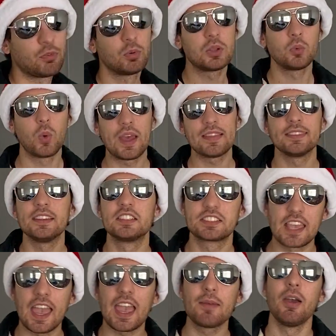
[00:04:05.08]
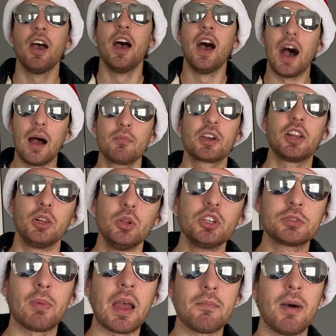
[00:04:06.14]
we win this game, I'm going to lose
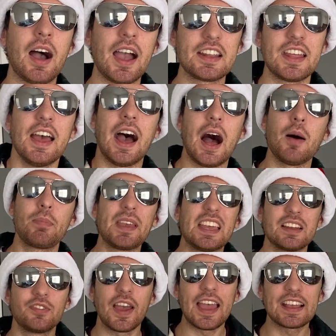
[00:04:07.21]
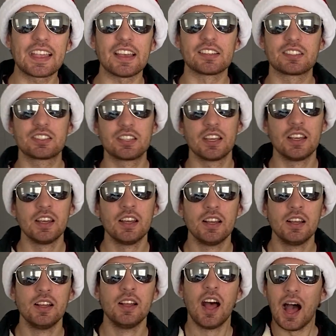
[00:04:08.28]
my mind. I'll be in Vegas.
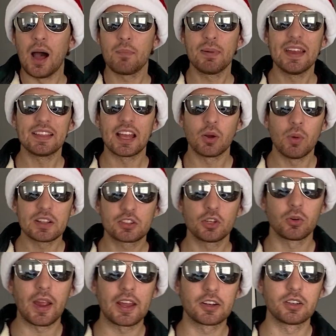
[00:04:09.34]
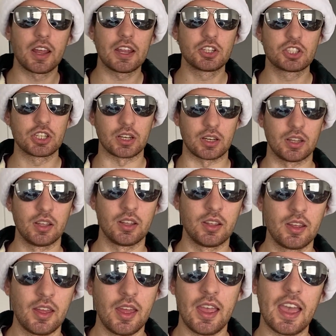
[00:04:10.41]
I'll be there with you, Raider Nation.
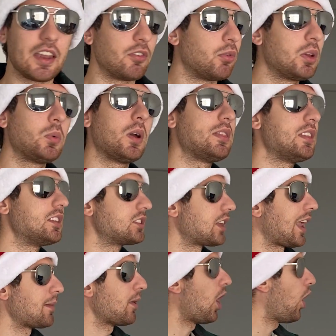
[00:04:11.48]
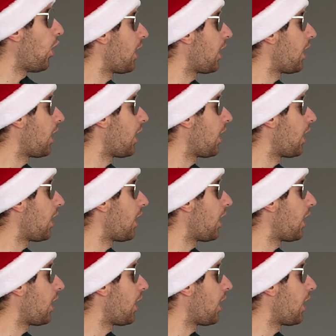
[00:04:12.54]
And if we win this game, oh,